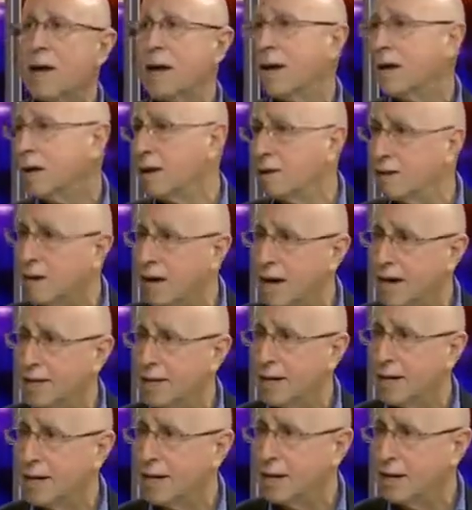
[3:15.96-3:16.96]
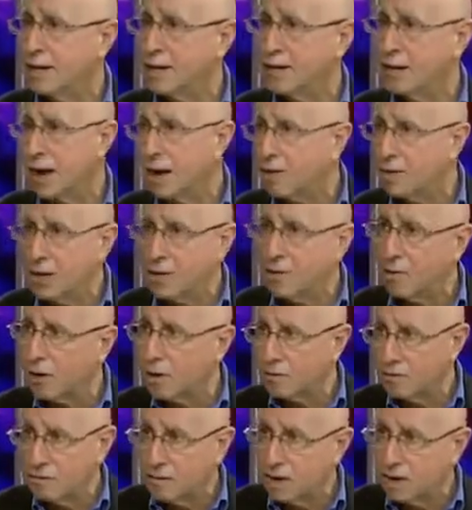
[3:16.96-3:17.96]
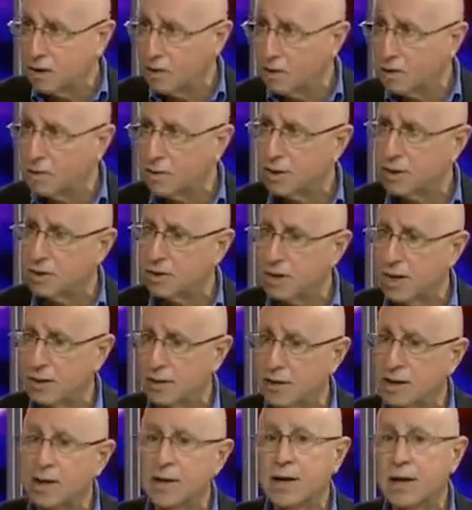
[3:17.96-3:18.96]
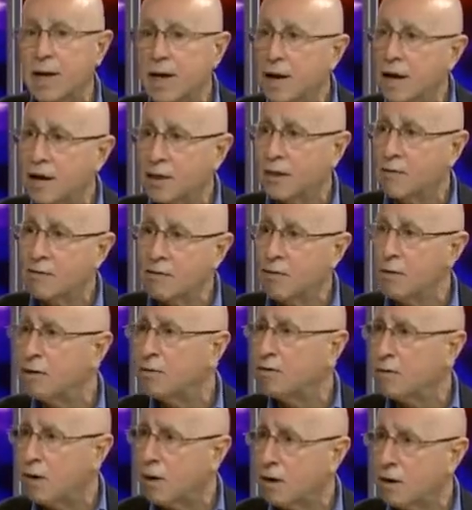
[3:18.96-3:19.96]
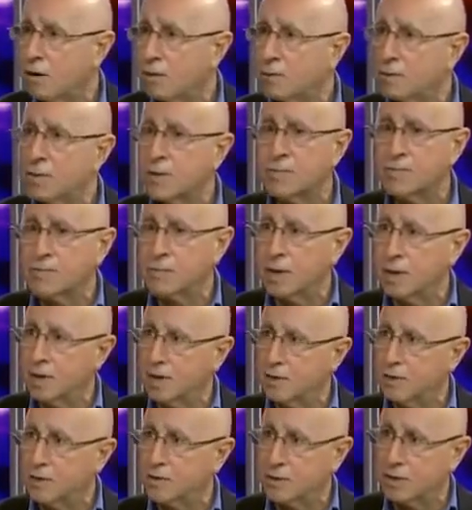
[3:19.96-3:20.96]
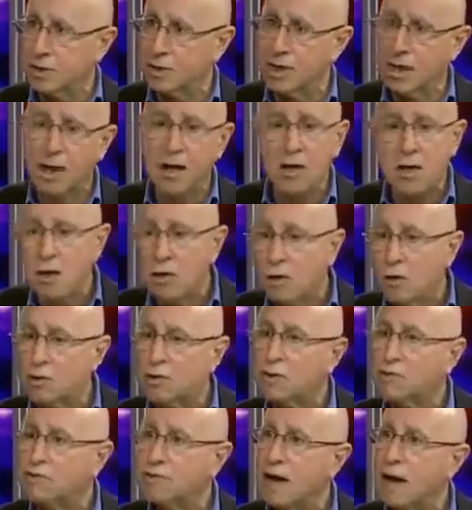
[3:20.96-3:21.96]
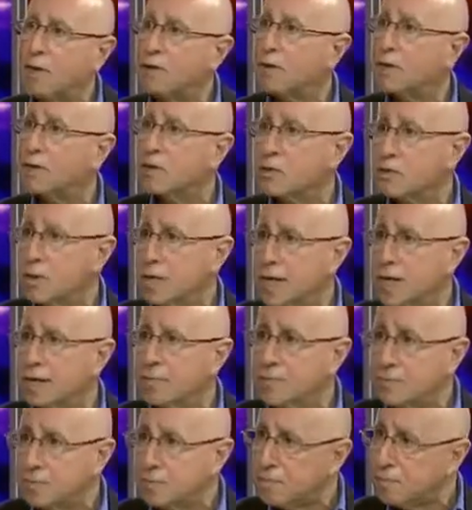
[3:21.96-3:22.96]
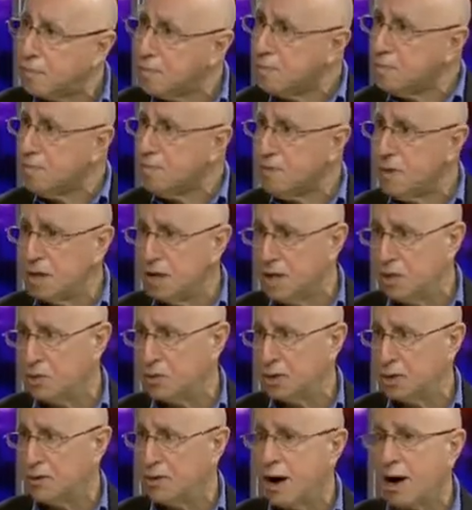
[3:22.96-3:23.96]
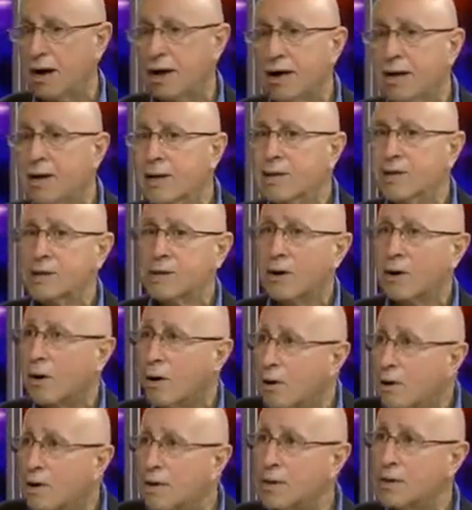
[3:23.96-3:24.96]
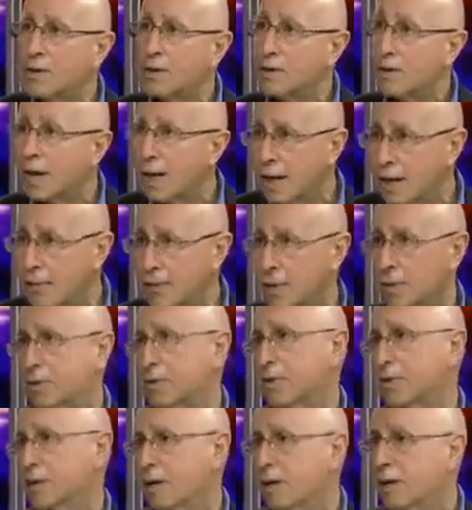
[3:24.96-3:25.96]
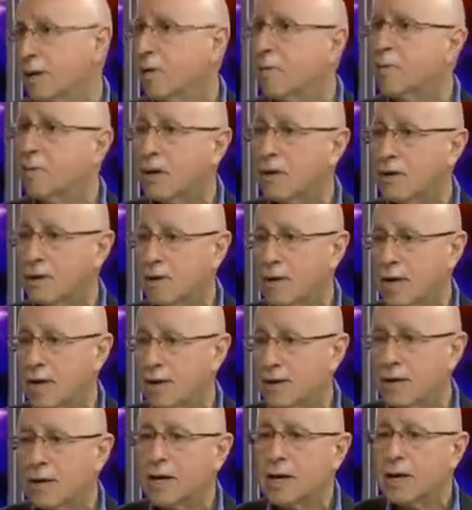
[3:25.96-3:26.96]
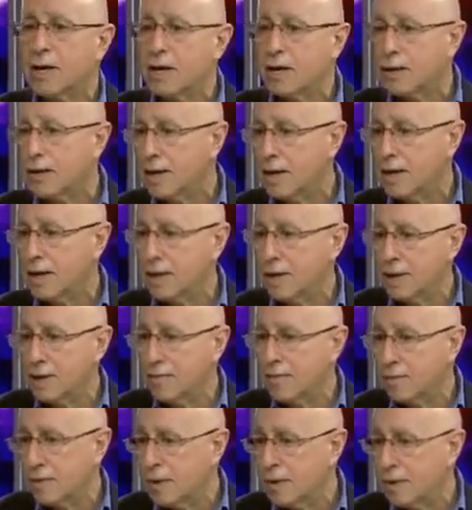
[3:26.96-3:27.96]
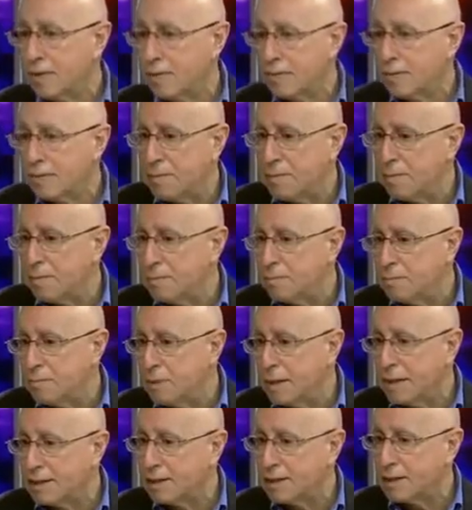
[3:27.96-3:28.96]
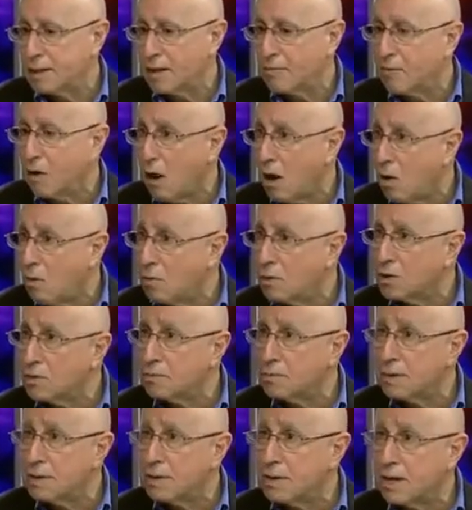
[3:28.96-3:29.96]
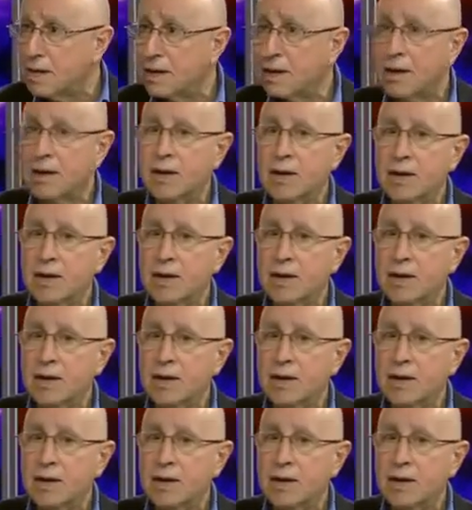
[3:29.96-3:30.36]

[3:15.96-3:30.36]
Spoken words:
and Al-Qaeda in Iraq, they work very closely together, and the flow of arms into Syria also found its way into Iraq. So all these elements, work together. They militants have always been there.